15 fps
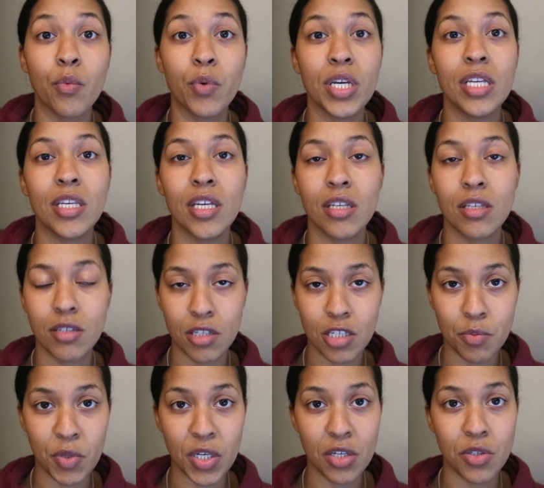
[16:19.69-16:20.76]
we needed to
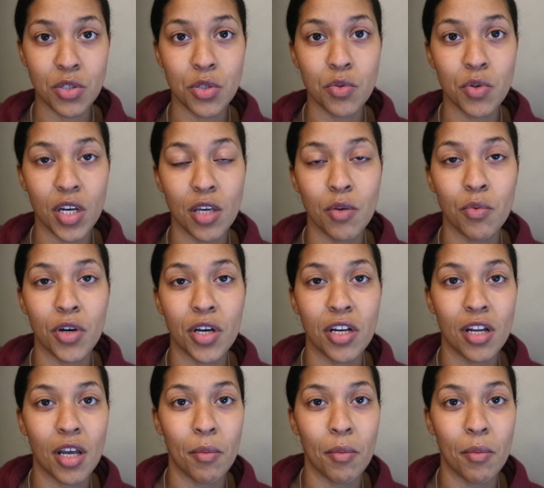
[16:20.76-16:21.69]
speak to anyone